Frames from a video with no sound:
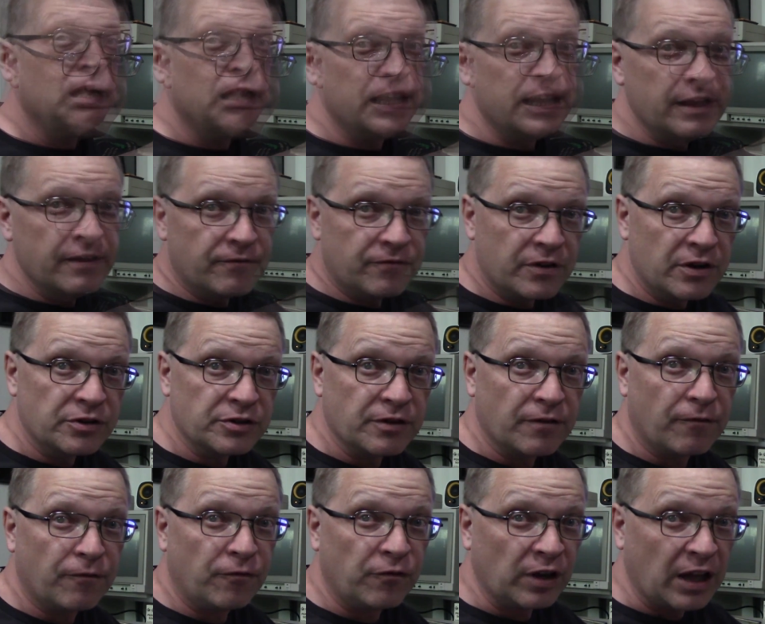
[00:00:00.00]
If there's a
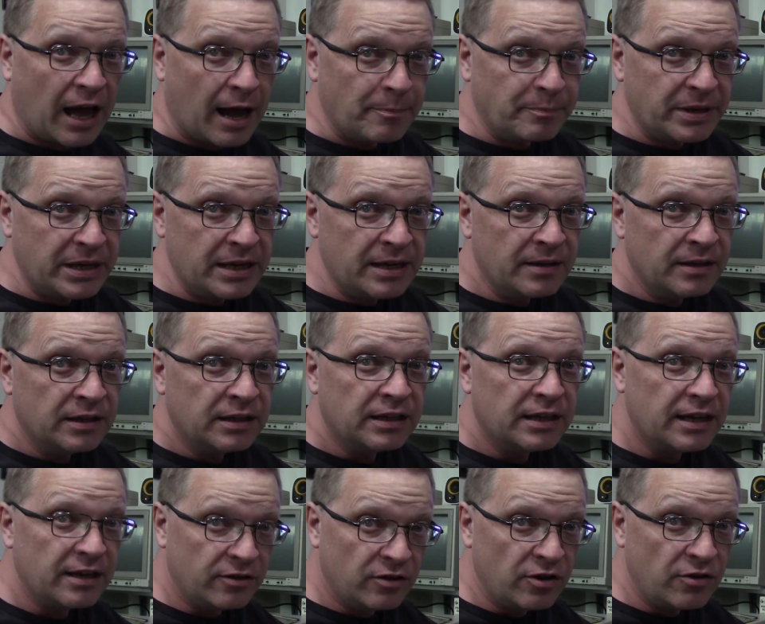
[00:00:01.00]
floppy
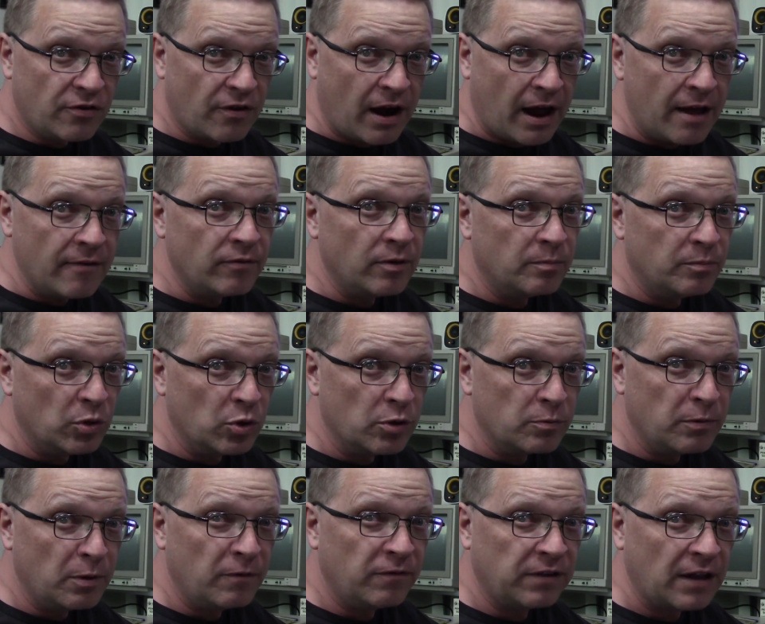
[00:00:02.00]
in the drive, a
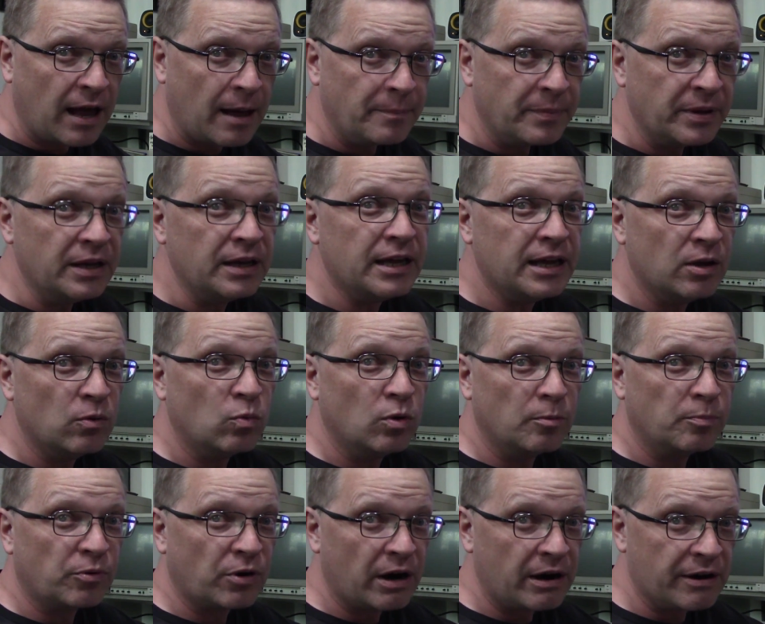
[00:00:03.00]
bootable floppy, it will
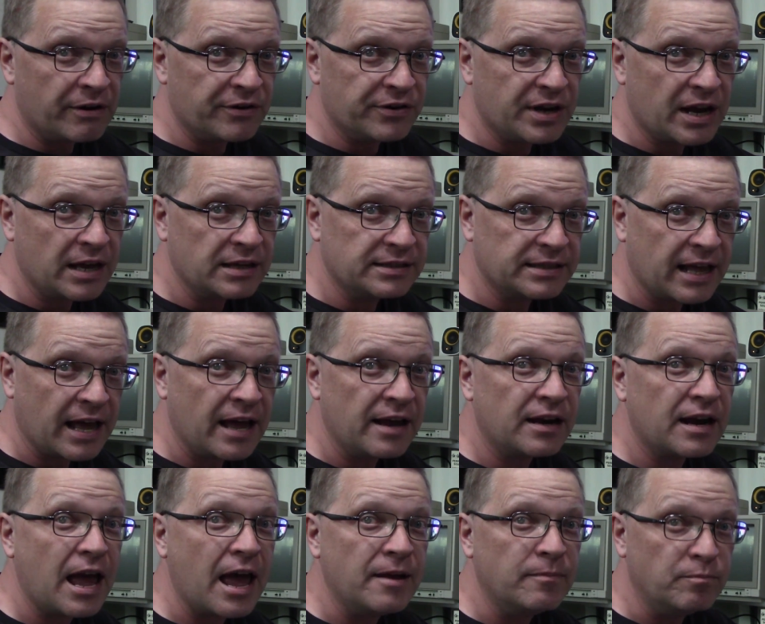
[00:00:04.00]
prioritize
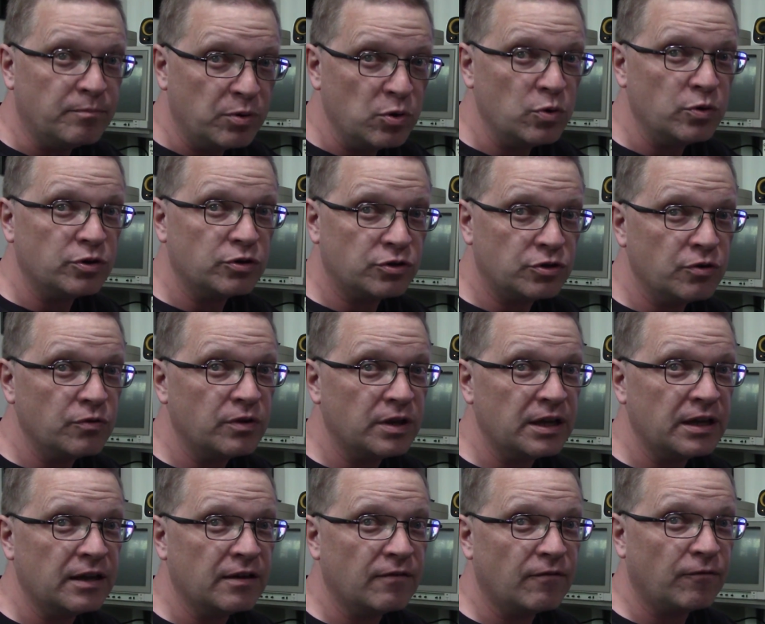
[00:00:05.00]
that and boot to
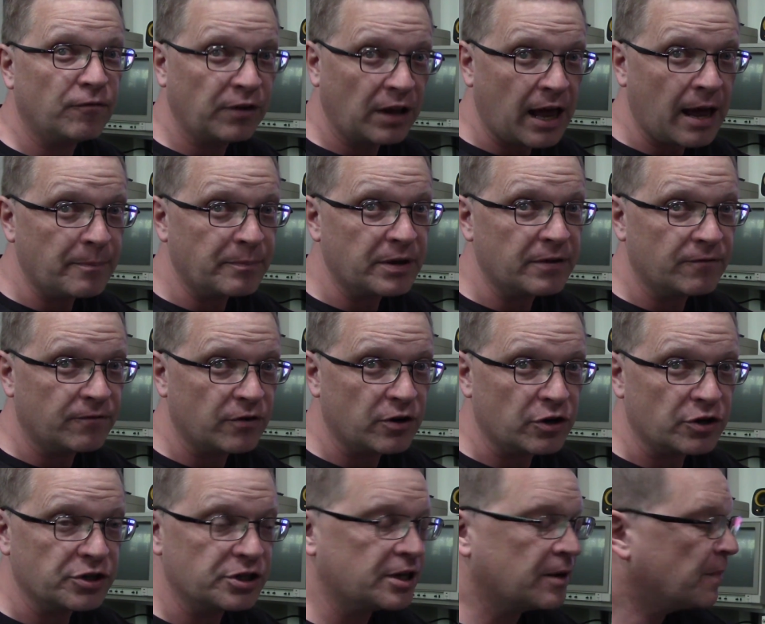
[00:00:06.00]
the floppy
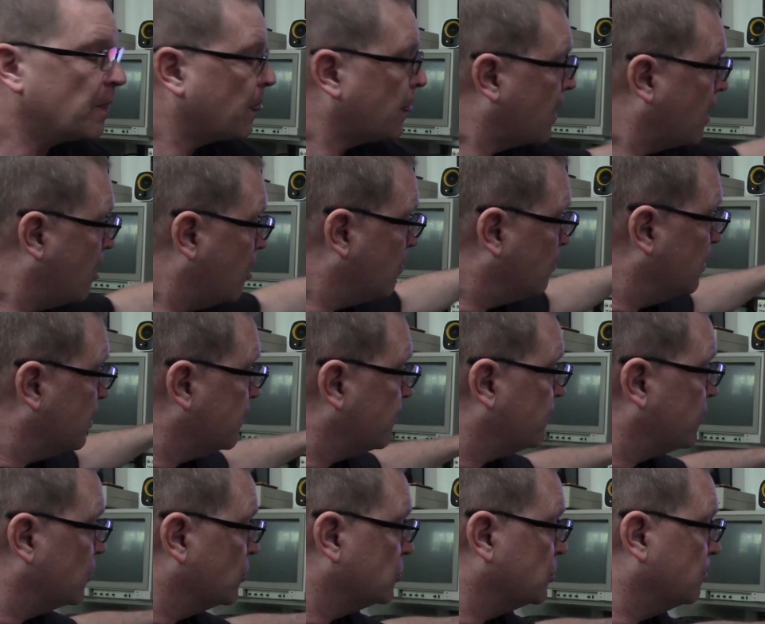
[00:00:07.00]
first. But if
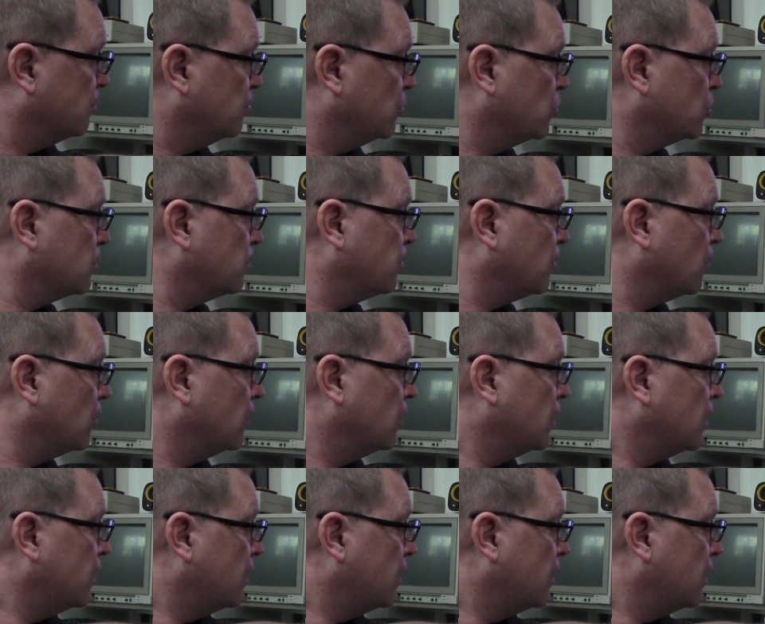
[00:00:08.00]
there's a bootable